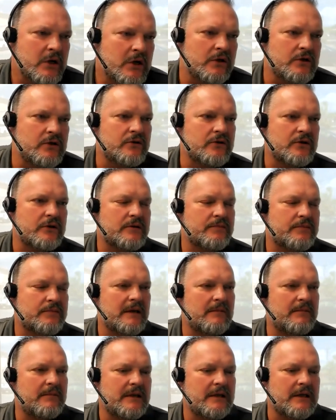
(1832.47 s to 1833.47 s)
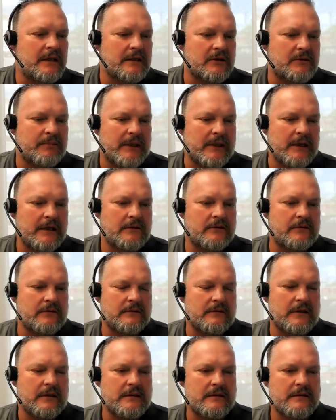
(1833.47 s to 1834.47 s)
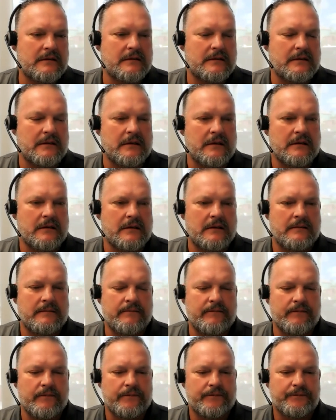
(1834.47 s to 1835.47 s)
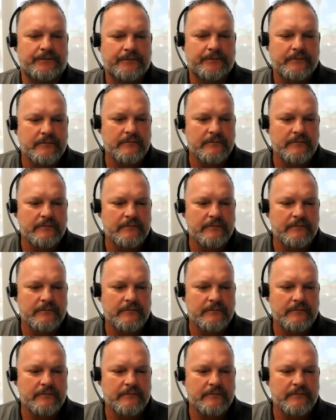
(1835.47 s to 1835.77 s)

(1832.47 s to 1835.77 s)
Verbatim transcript: Could you just maybe explain to us um,